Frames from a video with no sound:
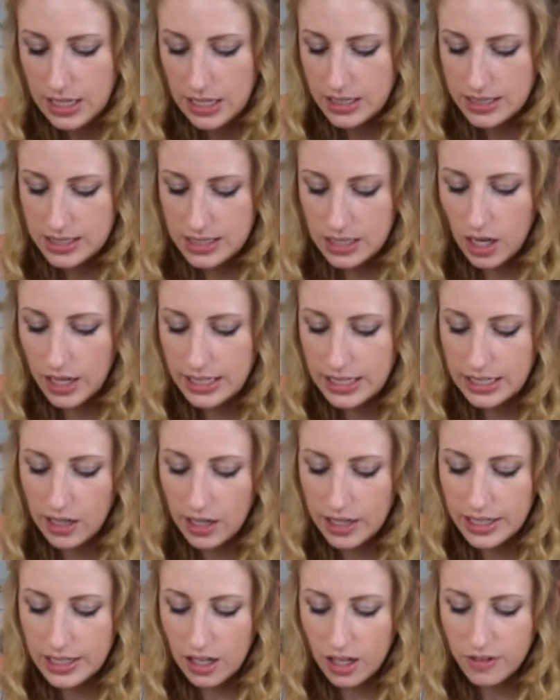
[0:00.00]
slightly
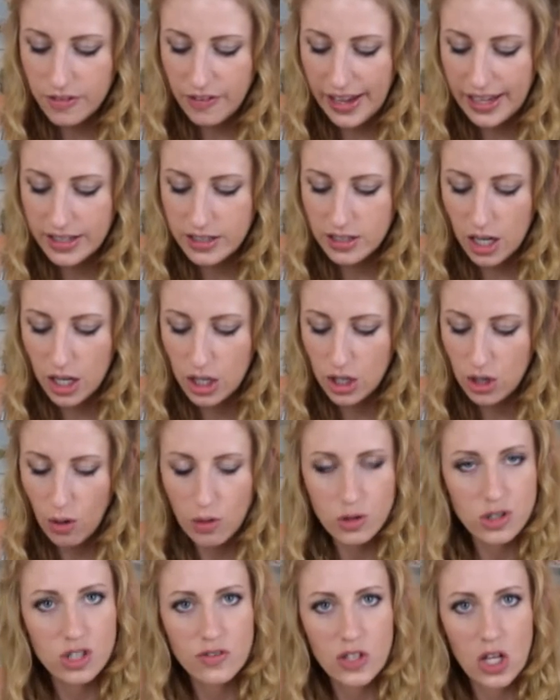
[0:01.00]
like I've had a
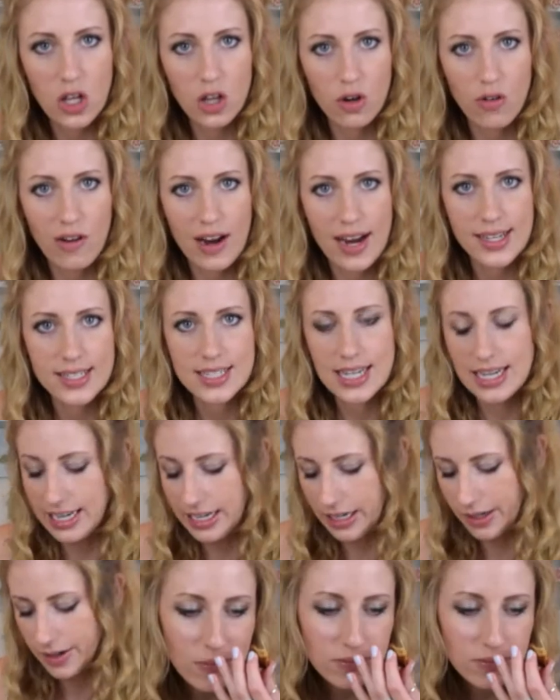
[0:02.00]
lot of Earl Grey tea.